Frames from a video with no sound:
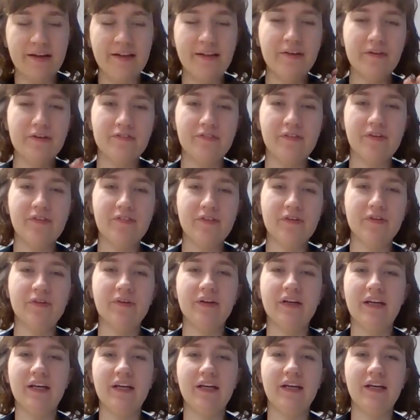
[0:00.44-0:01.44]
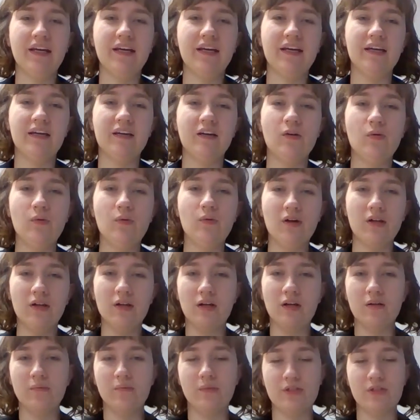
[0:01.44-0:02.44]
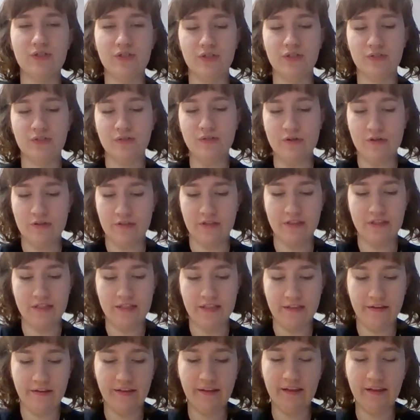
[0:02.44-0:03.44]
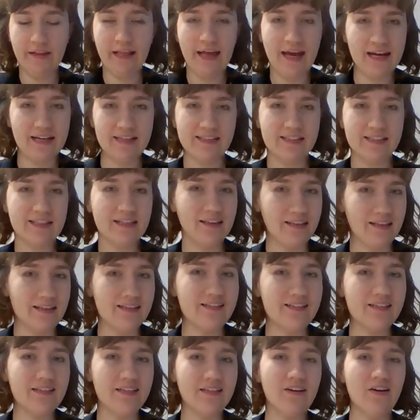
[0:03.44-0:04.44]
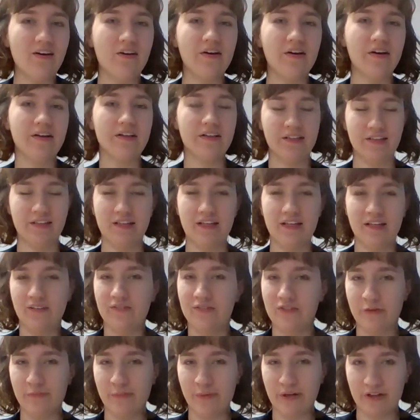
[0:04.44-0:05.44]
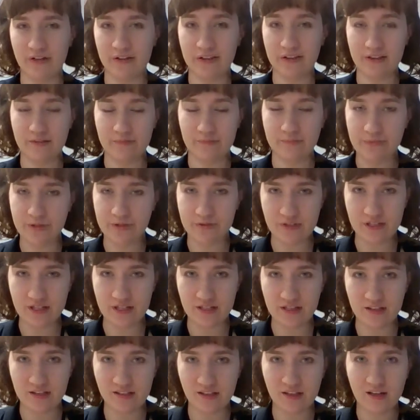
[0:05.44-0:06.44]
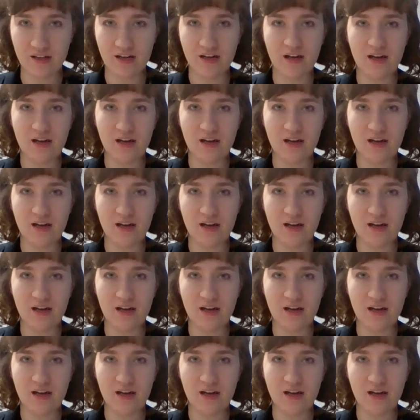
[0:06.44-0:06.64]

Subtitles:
Hello, fifth grade, and welcome to the last lesson on Native American music.